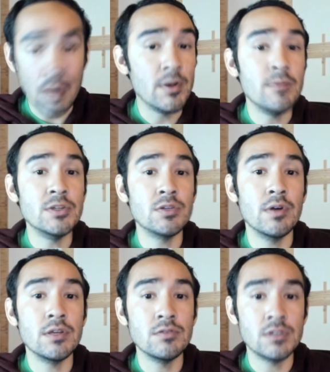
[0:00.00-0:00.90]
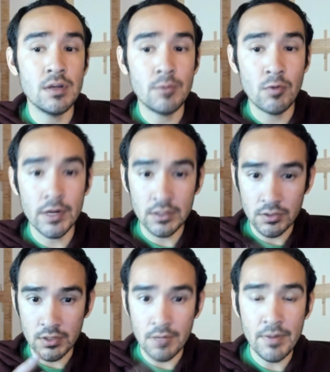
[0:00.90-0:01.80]
I'm going to be showing you some quick
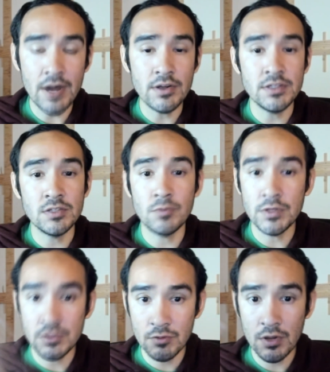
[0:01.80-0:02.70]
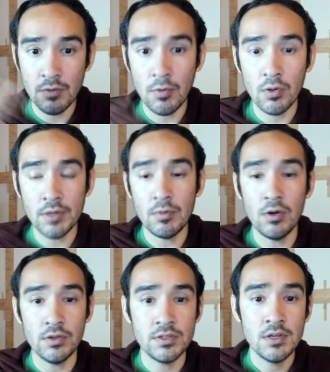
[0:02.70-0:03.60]
little comparisons with 2 other bowling
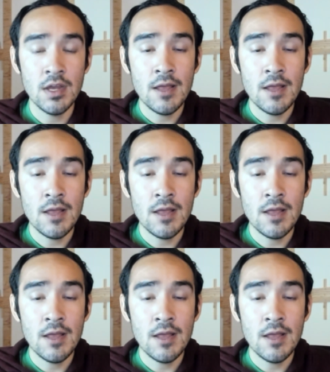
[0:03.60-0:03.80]
balls.